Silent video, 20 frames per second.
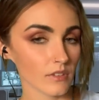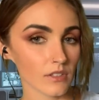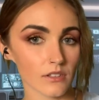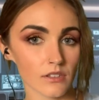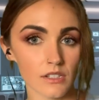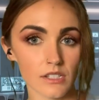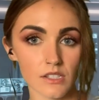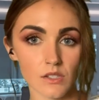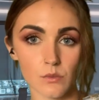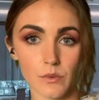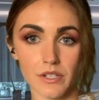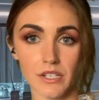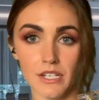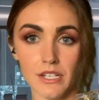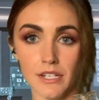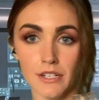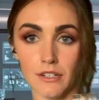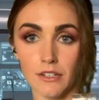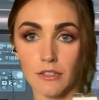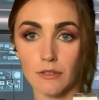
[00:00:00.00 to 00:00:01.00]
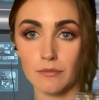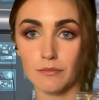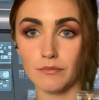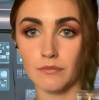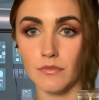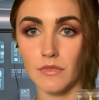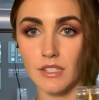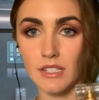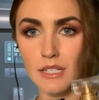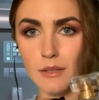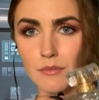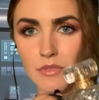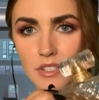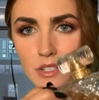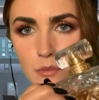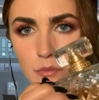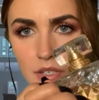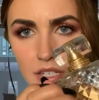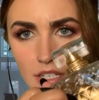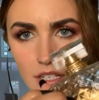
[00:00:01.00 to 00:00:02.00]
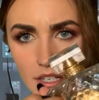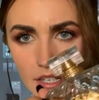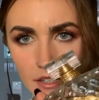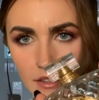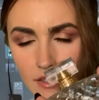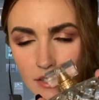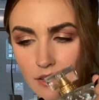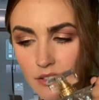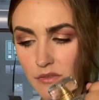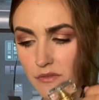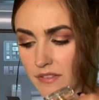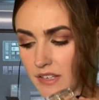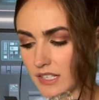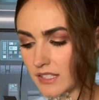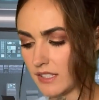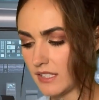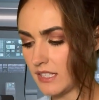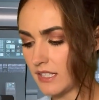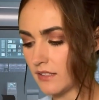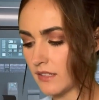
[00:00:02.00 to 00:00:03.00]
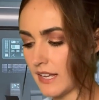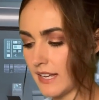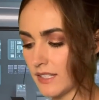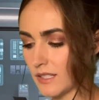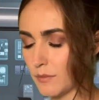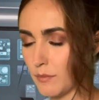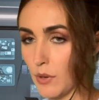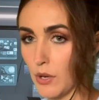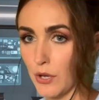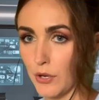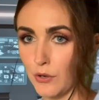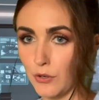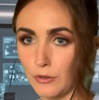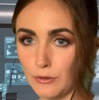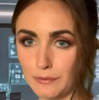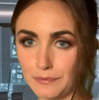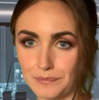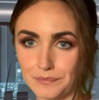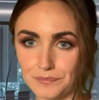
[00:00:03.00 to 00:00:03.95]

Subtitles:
This one here seems to be in this fancy glass bottle.